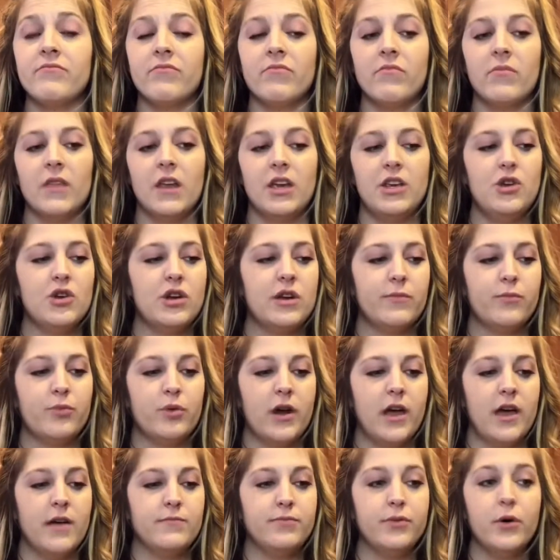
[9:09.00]
You can
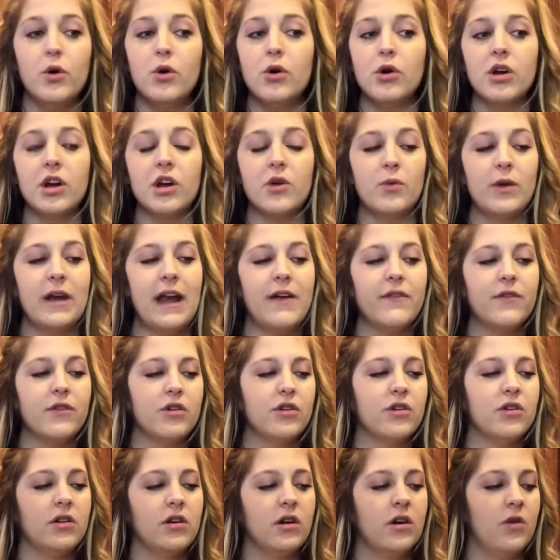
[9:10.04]
prep pork,
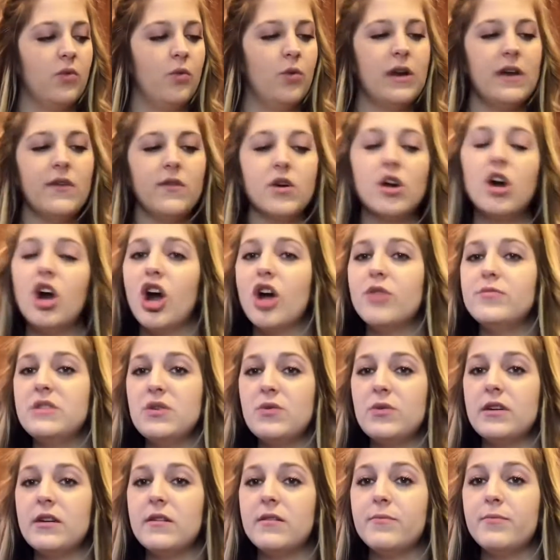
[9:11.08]
whatever carbs you
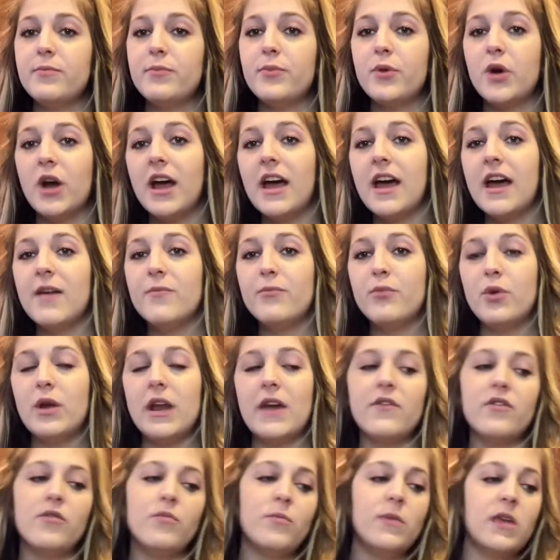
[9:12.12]
want to prep,
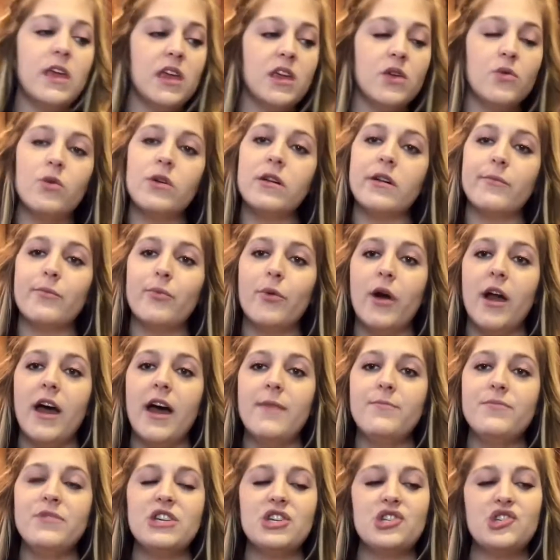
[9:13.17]
whatever meat you want to
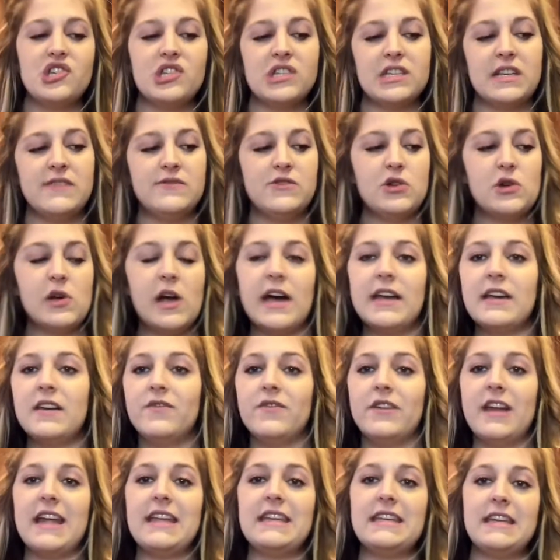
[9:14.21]
prep. This just gives you kind of
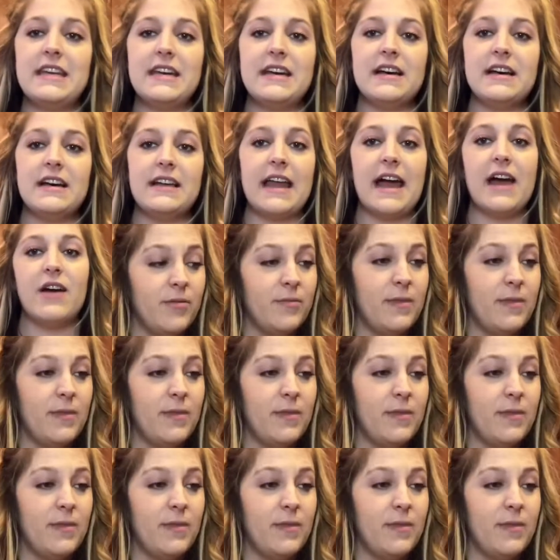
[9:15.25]
an idea on how.